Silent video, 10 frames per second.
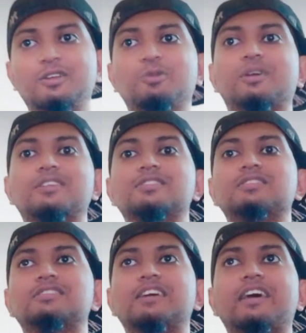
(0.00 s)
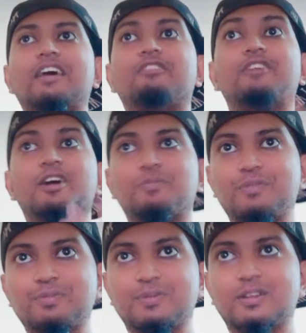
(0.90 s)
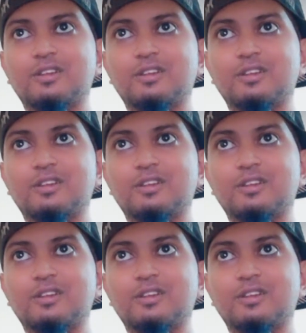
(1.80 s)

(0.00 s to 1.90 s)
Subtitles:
You can just aware people.